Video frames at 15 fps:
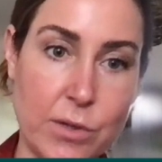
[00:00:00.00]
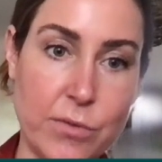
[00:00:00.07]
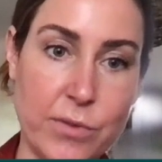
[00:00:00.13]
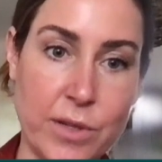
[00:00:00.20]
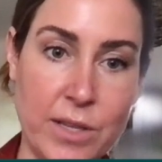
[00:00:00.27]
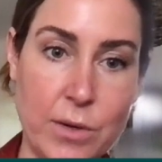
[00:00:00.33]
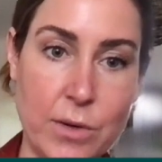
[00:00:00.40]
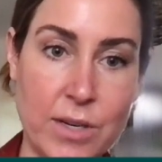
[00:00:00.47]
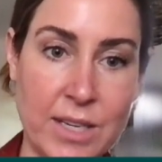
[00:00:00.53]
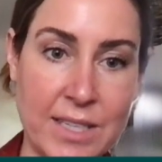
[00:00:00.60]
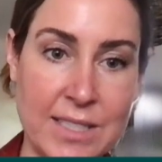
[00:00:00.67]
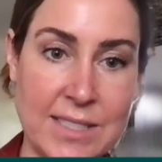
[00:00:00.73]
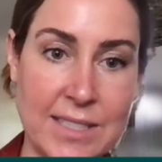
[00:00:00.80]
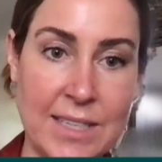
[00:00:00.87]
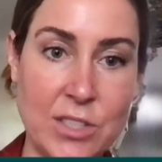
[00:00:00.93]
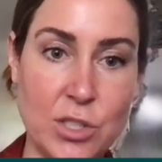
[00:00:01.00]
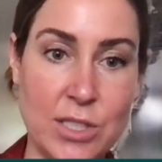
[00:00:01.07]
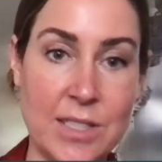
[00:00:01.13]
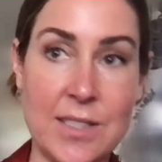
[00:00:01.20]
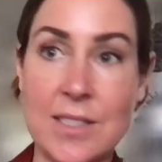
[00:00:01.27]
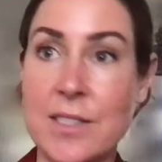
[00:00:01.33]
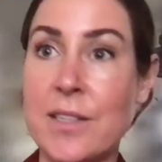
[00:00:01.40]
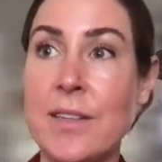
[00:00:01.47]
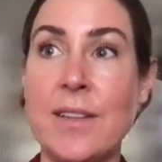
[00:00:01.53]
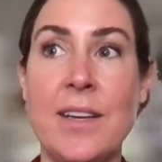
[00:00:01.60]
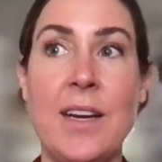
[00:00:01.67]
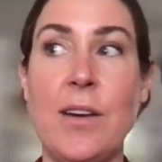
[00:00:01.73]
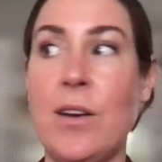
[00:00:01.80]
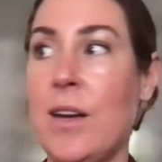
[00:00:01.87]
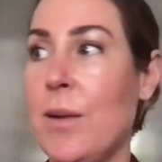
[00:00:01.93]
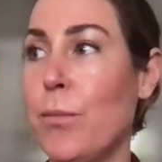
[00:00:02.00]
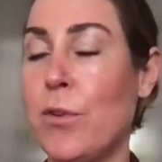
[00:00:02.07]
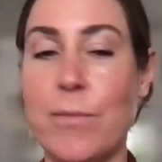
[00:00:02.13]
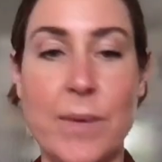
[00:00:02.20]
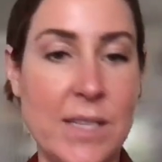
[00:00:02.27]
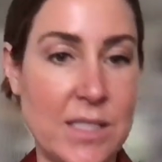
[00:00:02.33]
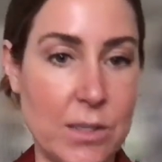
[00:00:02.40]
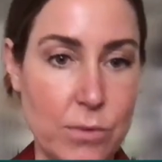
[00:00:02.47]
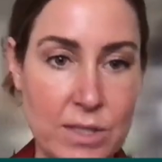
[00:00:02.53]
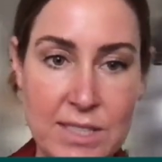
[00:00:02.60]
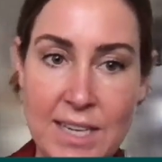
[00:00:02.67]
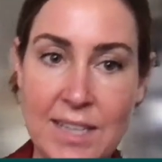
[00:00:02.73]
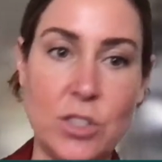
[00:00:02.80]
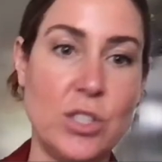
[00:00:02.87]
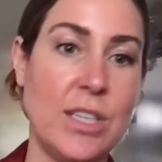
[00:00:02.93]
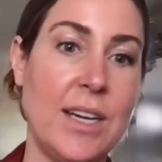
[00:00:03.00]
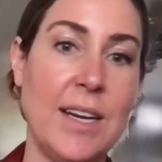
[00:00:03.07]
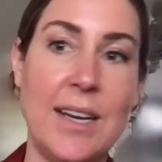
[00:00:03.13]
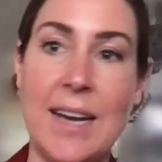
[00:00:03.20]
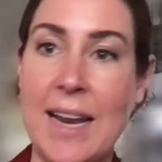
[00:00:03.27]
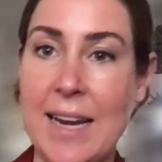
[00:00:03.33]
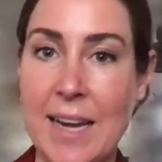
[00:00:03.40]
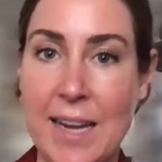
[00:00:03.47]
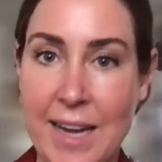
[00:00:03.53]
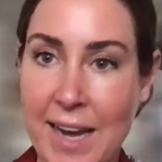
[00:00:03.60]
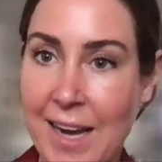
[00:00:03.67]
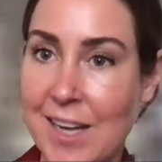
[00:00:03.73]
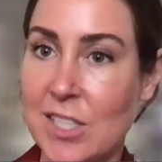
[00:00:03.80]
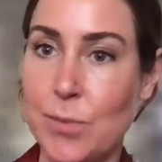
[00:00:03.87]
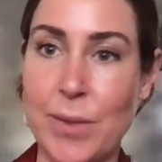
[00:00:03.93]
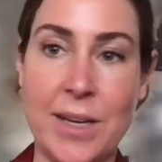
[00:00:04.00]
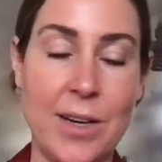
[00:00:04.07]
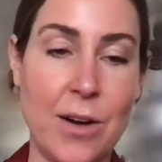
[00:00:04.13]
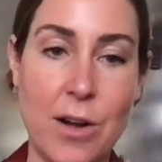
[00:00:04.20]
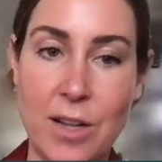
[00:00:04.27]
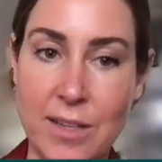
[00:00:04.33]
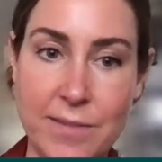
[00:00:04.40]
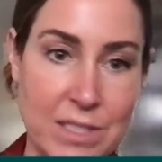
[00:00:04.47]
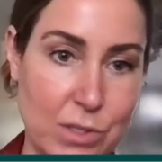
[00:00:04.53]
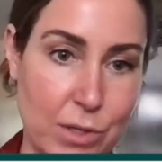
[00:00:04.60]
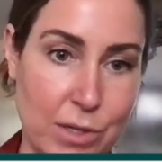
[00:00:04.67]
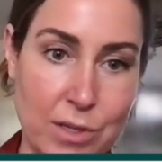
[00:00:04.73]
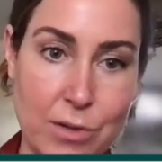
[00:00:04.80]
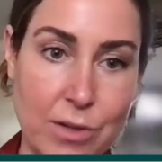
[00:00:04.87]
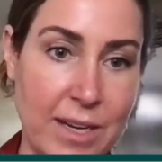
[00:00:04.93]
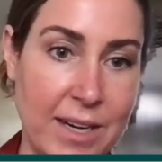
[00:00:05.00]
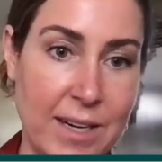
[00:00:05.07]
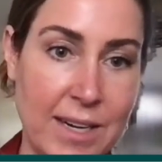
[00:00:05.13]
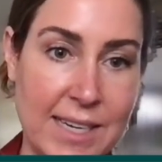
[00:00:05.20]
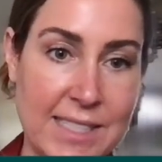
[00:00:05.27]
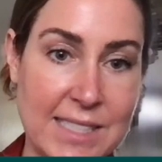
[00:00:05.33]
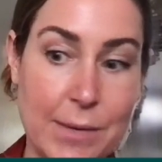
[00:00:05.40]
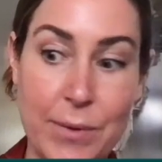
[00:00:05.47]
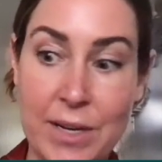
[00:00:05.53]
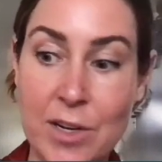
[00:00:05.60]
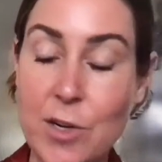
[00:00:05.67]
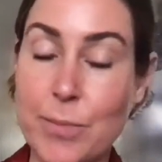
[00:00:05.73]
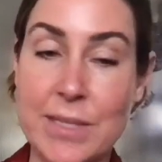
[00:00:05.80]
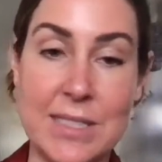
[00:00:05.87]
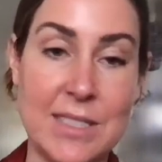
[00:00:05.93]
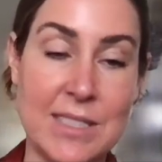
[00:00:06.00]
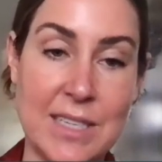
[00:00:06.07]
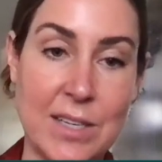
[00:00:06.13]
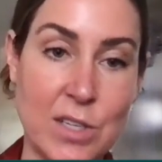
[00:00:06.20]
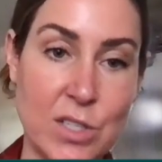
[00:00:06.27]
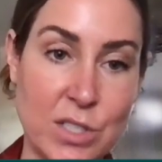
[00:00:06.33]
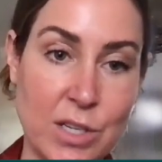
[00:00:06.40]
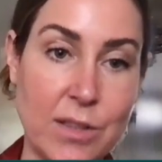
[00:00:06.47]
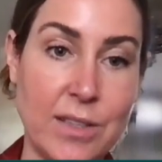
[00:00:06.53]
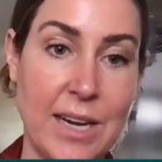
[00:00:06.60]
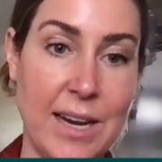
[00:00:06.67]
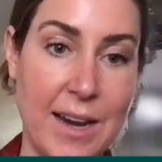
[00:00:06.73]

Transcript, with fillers: for the organization, and certainly improvements in retention and engagement and all of these critical areas that we know business leaders are looking